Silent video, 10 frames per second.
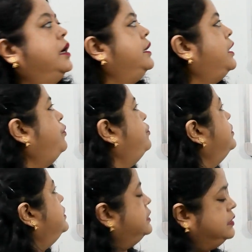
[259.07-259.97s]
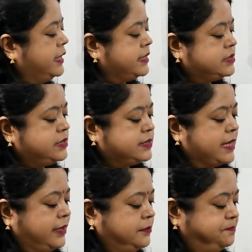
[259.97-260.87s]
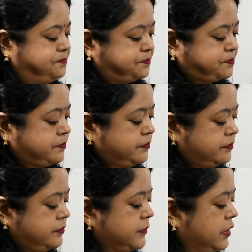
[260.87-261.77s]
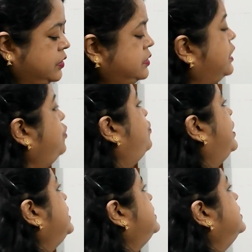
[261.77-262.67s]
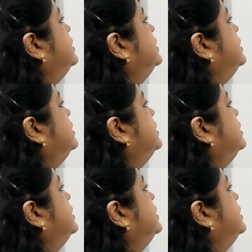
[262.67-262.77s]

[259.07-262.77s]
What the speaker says: Now next is that, now what is